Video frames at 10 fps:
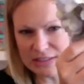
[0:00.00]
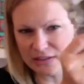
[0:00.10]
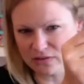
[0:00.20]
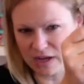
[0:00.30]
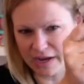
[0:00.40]

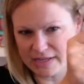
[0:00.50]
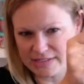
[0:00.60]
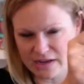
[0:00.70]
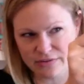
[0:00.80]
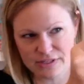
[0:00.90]
little guys
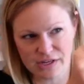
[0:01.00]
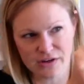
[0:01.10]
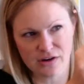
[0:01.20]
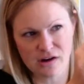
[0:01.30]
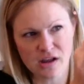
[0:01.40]
down
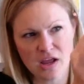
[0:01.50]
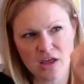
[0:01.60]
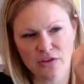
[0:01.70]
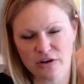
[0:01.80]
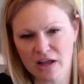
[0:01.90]
here,
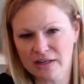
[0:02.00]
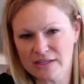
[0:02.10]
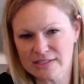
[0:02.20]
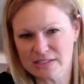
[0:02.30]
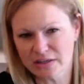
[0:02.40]
they're not
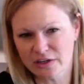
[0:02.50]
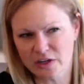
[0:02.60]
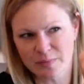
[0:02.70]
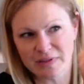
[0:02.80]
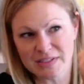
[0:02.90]
necessarily going
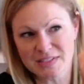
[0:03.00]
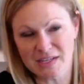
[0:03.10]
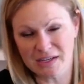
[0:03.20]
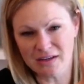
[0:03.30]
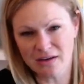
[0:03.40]
to be
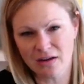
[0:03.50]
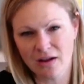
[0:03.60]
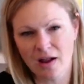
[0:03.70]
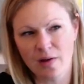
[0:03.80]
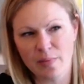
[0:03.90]
seen,
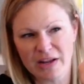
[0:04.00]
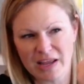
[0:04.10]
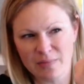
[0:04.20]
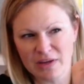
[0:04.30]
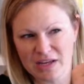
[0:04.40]
but
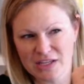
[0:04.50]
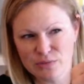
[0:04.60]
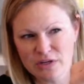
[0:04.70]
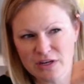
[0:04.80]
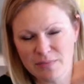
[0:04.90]
again, because we're
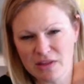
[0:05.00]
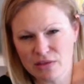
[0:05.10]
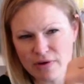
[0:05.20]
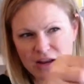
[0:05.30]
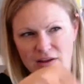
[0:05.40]
going to be
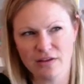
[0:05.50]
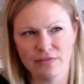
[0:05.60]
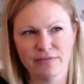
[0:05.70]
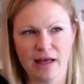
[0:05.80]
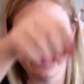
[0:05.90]
threading
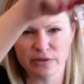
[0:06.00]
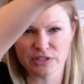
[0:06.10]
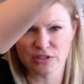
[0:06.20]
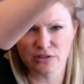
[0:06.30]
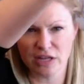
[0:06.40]
flowers
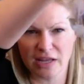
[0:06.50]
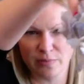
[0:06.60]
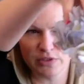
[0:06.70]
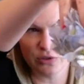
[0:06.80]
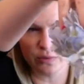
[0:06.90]
in
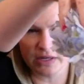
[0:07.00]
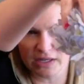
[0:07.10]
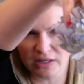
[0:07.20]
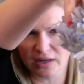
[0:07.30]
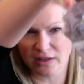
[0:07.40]

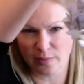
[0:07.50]
between the